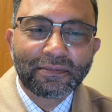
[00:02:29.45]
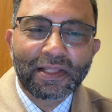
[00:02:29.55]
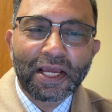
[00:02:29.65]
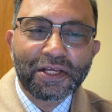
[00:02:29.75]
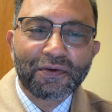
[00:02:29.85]

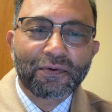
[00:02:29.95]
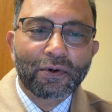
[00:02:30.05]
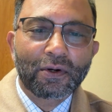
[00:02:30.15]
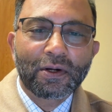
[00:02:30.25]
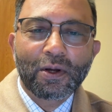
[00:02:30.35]
Thank you
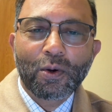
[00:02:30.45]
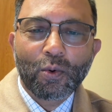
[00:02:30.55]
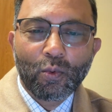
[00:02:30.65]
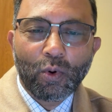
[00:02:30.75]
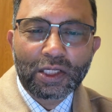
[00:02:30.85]
for
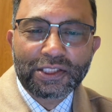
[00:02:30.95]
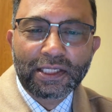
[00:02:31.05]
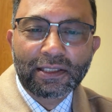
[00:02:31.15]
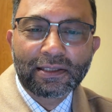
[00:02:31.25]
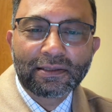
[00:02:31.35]

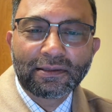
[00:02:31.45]
watching.